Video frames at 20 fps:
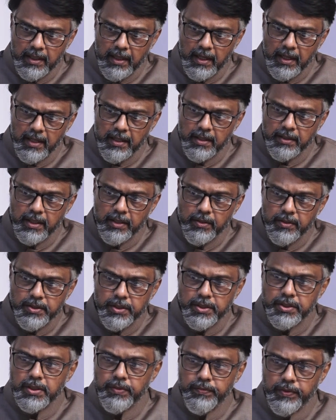had their own
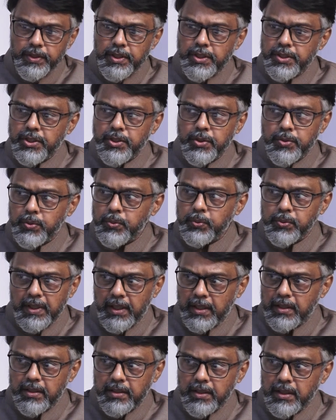justification to do
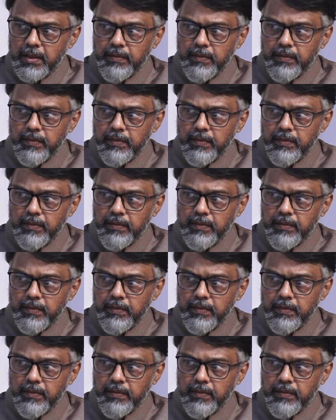that,